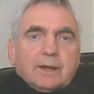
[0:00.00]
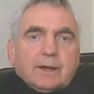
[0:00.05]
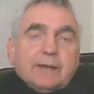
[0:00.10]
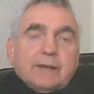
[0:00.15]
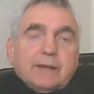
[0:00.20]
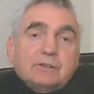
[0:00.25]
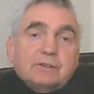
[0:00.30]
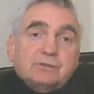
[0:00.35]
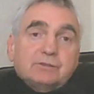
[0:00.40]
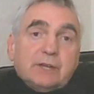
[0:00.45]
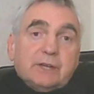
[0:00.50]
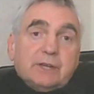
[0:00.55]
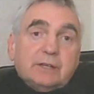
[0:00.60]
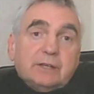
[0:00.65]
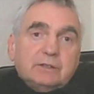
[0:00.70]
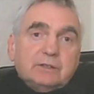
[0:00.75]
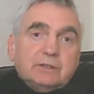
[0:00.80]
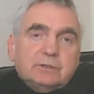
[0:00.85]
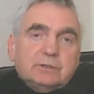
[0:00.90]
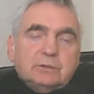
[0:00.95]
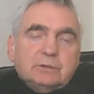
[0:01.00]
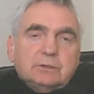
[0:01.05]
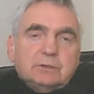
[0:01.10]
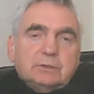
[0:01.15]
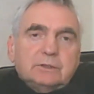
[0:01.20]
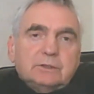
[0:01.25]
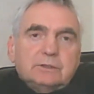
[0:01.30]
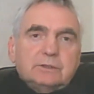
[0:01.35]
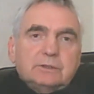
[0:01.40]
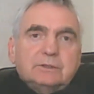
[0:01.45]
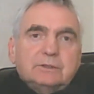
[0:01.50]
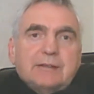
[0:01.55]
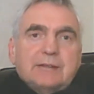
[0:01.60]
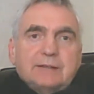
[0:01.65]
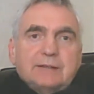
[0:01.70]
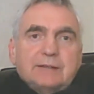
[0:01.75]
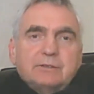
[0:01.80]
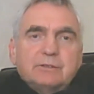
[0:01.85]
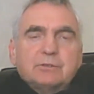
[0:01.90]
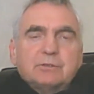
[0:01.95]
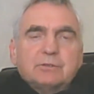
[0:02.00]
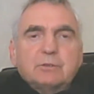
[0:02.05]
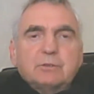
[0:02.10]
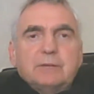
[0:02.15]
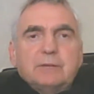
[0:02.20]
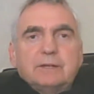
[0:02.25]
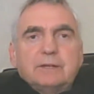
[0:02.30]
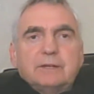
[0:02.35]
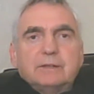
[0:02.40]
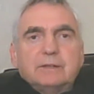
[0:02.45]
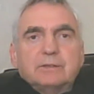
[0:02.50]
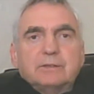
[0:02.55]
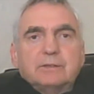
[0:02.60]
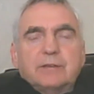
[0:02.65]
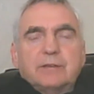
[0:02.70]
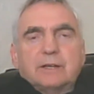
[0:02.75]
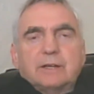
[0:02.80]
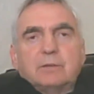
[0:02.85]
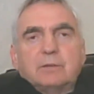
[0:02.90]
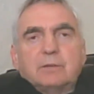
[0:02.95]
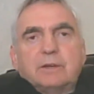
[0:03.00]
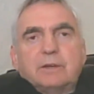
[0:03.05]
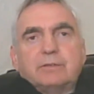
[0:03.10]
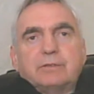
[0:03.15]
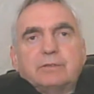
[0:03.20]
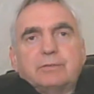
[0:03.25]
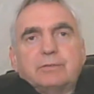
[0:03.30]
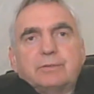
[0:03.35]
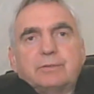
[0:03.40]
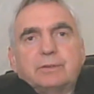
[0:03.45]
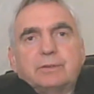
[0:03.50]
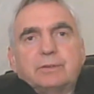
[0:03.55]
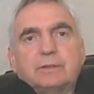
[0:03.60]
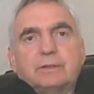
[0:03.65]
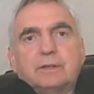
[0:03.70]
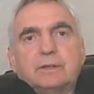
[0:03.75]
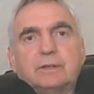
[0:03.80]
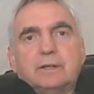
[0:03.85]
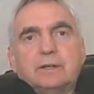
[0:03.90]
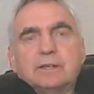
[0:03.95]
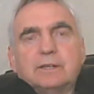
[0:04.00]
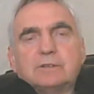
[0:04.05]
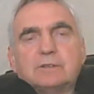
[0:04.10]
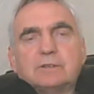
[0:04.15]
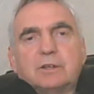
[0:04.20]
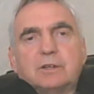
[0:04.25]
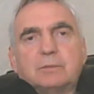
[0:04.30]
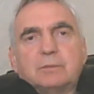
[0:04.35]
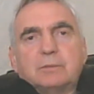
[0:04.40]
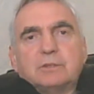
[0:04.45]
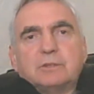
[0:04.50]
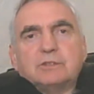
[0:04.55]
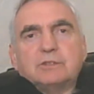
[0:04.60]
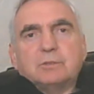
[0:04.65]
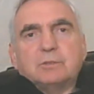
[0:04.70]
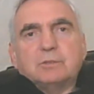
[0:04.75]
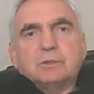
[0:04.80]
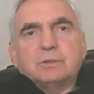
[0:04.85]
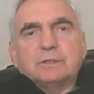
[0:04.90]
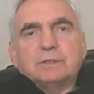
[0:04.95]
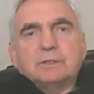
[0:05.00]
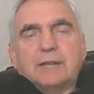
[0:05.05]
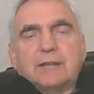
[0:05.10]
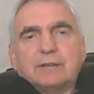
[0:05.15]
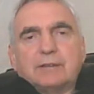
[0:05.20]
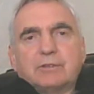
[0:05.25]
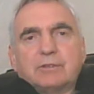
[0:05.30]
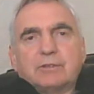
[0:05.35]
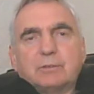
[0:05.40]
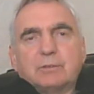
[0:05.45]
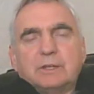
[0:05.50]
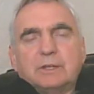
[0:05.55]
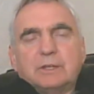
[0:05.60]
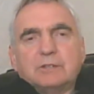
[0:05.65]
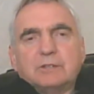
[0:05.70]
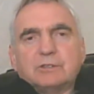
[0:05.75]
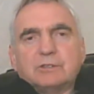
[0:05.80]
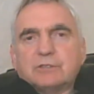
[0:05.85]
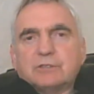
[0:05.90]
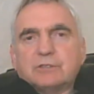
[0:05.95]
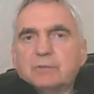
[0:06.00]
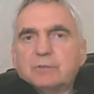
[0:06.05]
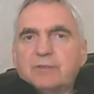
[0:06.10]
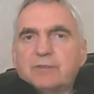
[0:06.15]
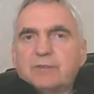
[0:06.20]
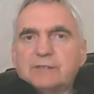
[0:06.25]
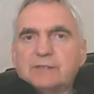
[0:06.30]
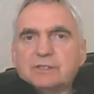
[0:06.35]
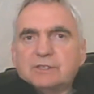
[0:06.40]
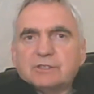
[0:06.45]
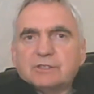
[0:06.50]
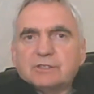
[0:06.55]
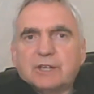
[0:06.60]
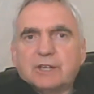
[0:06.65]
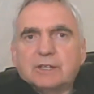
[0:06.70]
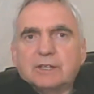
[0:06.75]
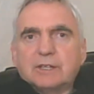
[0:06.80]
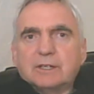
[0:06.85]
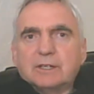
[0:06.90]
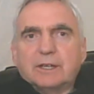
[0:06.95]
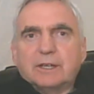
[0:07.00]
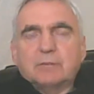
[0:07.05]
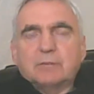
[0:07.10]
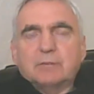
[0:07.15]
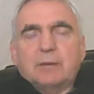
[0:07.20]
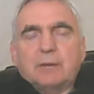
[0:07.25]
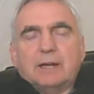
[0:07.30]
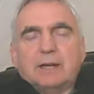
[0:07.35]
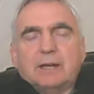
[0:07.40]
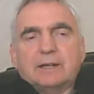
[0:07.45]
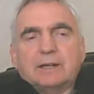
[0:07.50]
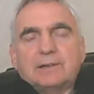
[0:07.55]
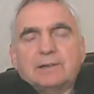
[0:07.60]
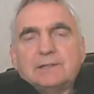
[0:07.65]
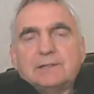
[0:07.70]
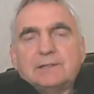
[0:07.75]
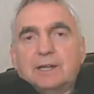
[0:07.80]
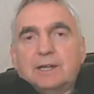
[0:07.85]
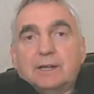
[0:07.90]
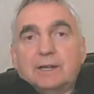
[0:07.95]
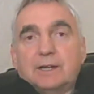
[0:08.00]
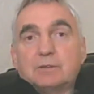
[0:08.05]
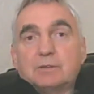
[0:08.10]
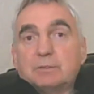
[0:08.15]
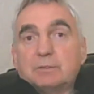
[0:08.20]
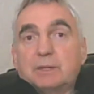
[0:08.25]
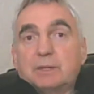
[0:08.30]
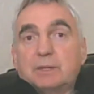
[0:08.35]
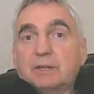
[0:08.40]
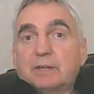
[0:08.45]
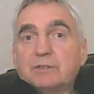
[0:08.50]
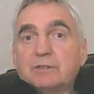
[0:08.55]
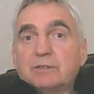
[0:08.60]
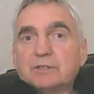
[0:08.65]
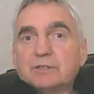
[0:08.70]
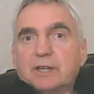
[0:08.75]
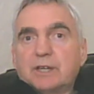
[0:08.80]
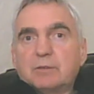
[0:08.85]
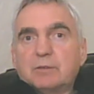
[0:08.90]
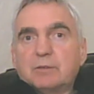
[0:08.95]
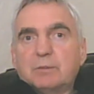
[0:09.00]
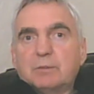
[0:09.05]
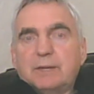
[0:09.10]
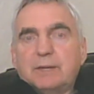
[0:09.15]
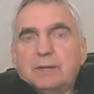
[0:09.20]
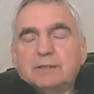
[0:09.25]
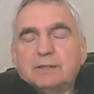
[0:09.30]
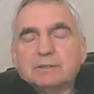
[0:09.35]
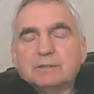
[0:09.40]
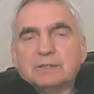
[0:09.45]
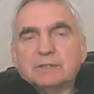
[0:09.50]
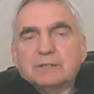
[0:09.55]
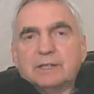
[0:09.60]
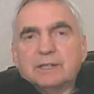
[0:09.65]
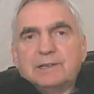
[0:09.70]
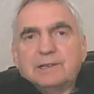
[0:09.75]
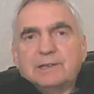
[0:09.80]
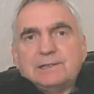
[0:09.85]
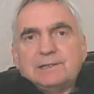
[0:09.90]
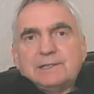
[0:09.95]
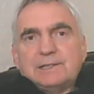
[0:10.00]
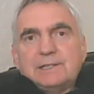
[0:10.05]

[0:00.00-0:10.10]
And I tried to dance with my second wife earlier on, but she wouldn't dance to me. She seemed very shy and laid back, and I was a bug of a shy woman, you see.